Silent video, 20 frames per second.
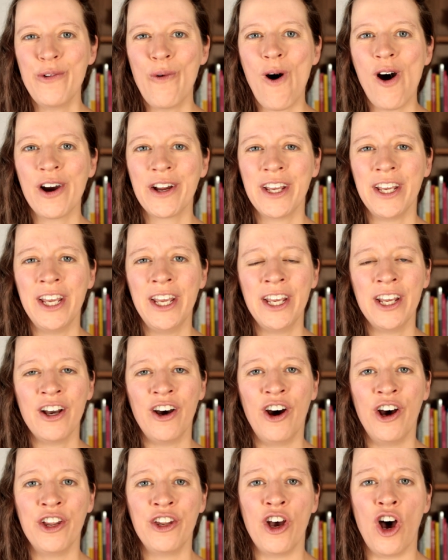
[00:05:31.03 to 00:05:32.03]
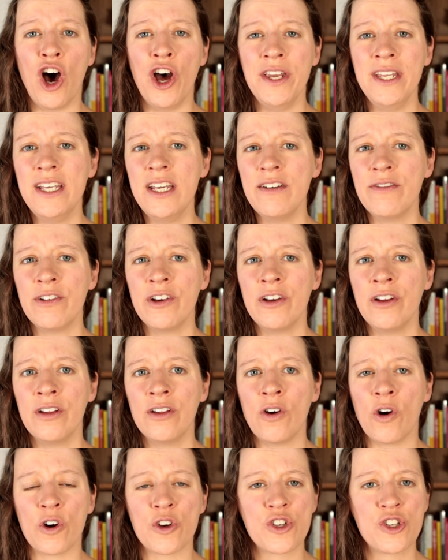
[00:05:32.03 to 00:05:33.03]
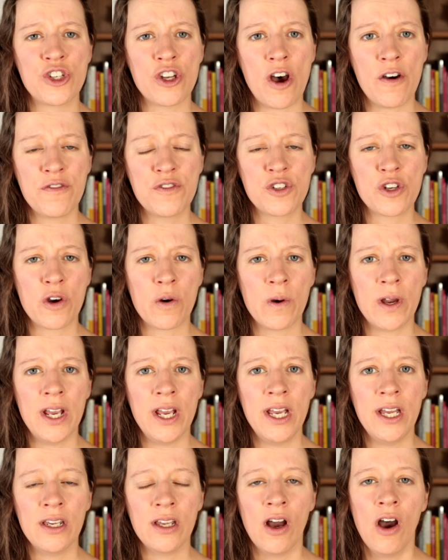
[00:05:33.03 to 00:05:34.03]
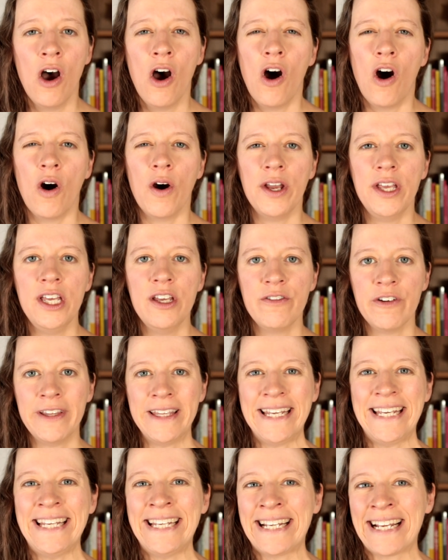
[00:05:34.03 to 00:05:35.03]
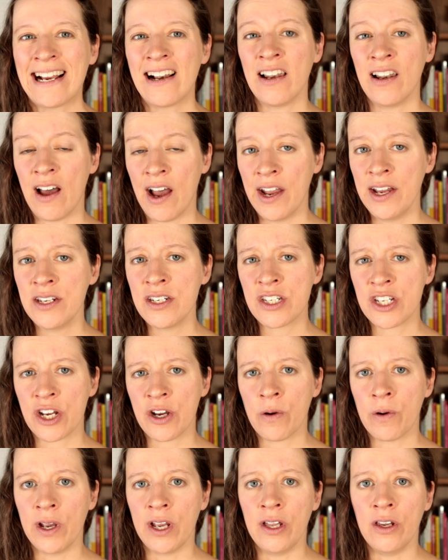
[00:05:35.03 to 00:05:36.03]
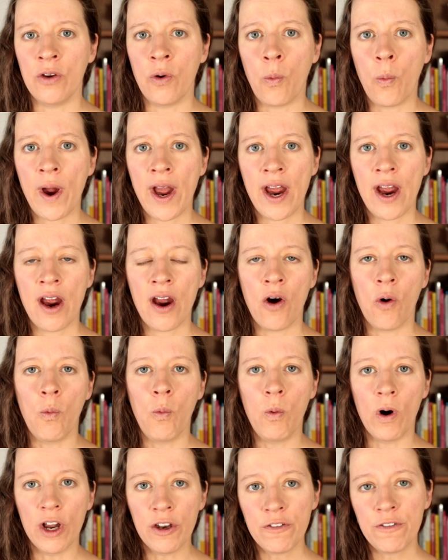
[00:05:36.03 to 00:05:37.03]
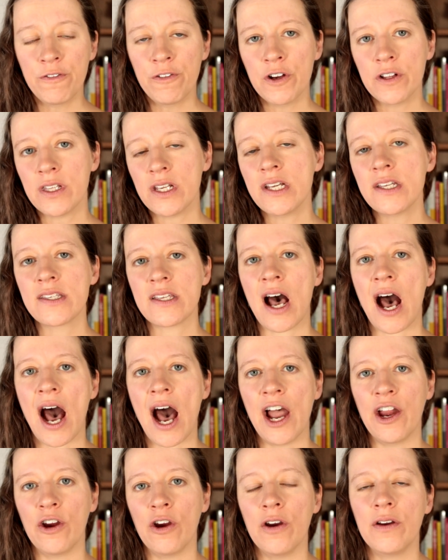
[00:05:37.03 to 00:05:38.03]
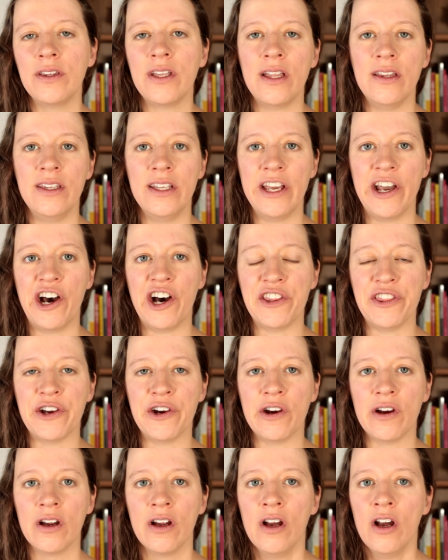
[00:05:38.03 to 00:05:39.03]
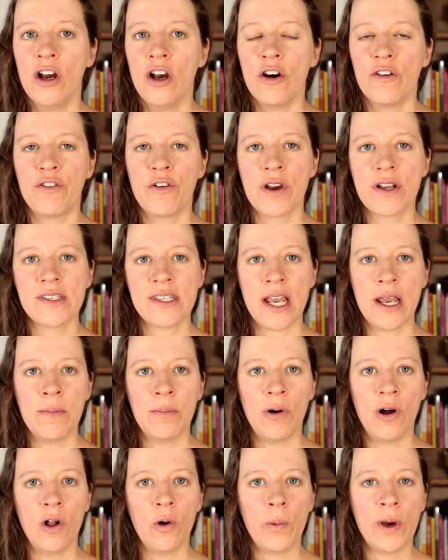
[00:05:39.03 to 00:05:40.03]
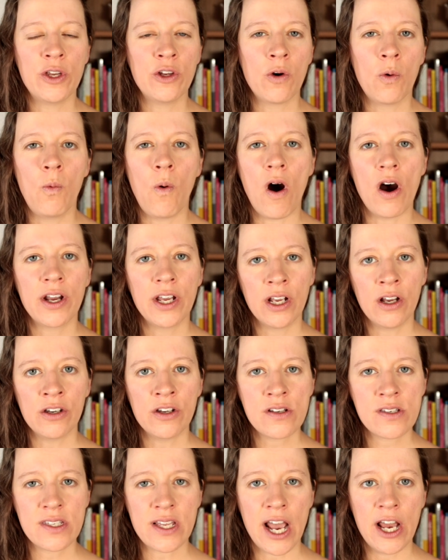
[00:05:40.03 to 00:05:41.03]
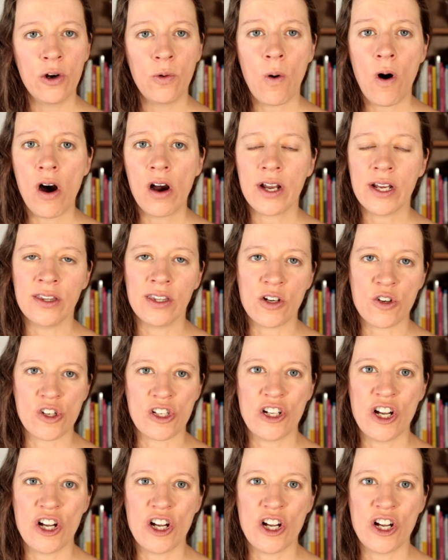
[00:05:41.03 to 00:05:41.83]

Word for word: walking on uneven or soft terrain or even inclined terrain where one foot is higher than the other. For example, when you're walking on a sidewalk and there's